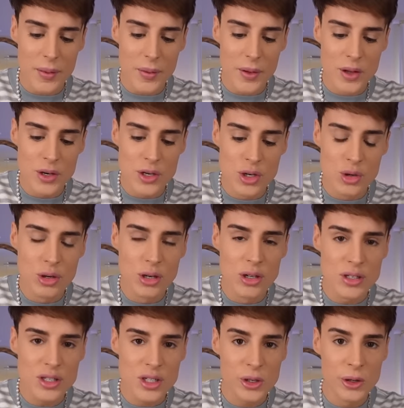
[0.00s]

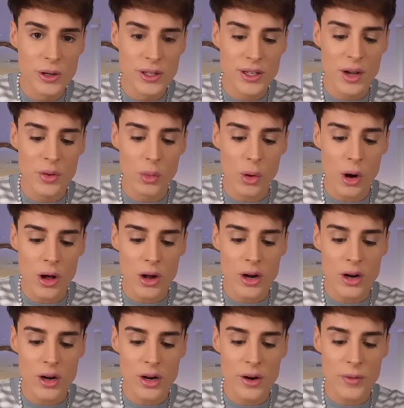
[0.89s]
noodles cooked in
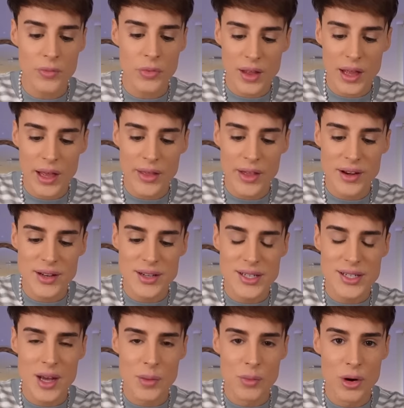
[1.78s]
water and then
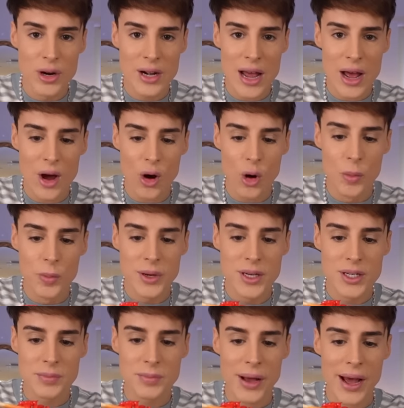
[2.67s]
someone
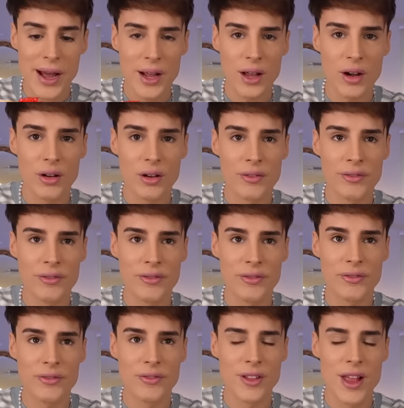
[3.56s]
opened a packet of
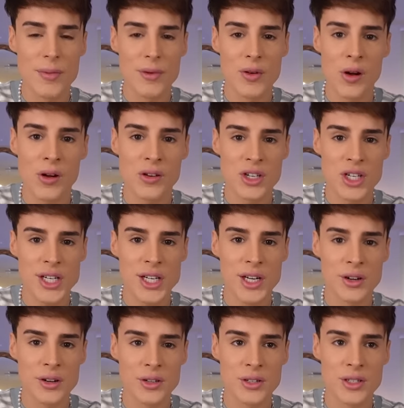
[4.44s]
Flaming Hot
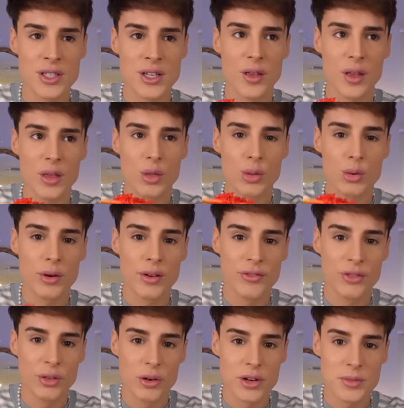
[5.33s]
Cheetos 3
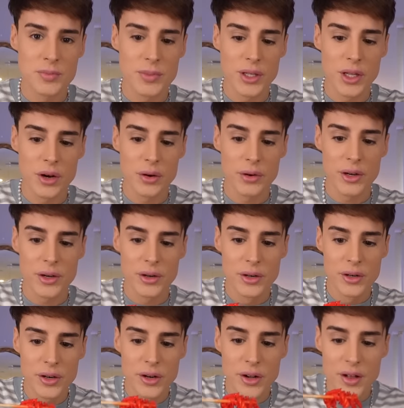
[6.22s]
floors below you.